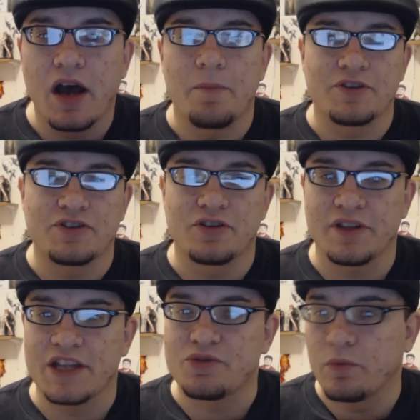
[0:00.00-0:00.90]
uh, but
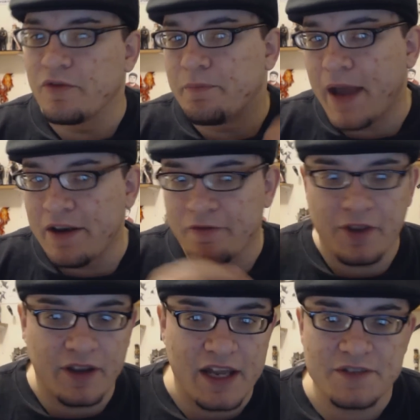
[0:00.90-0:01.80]
certainly that's where we've been
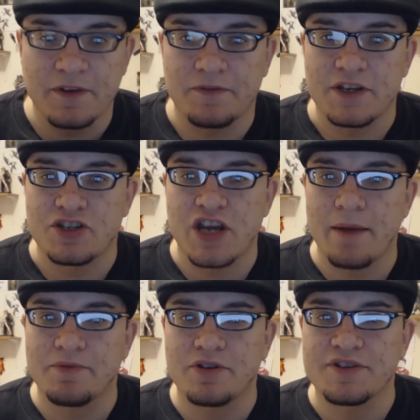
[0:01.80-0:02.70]
for the last 50
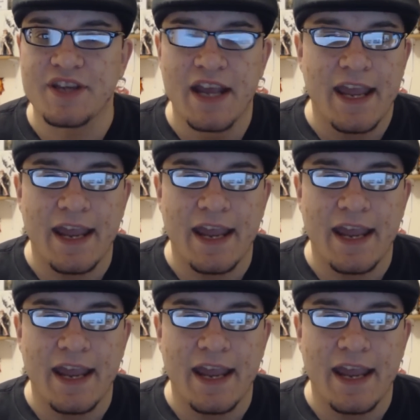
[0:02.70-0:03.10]
chapters,